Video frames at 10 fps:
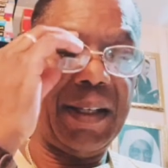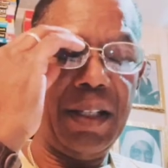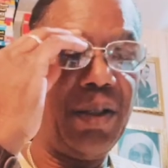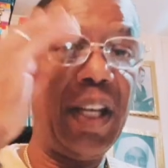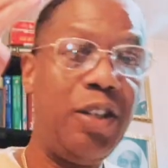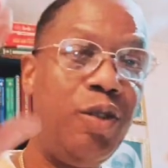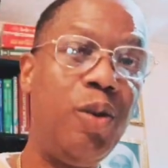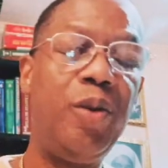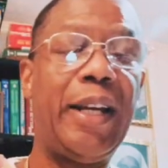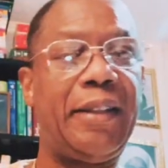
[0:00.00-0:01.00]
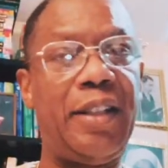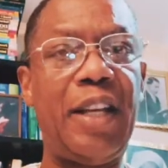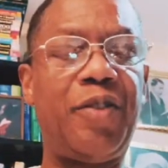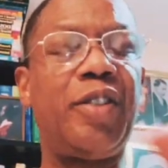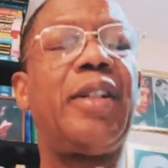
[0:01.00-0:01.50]
He knew that the
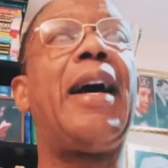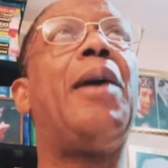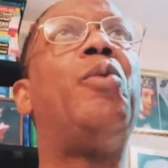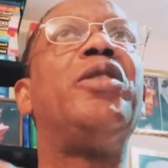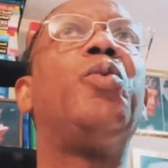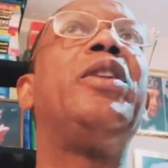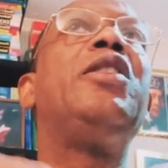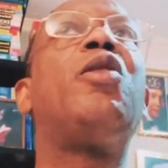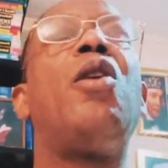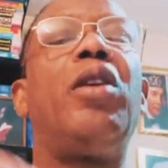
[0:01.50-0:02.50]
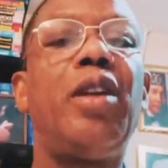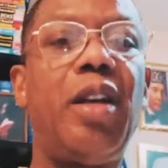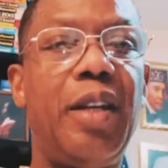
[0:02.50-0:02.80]
Nation of Islam was what he called,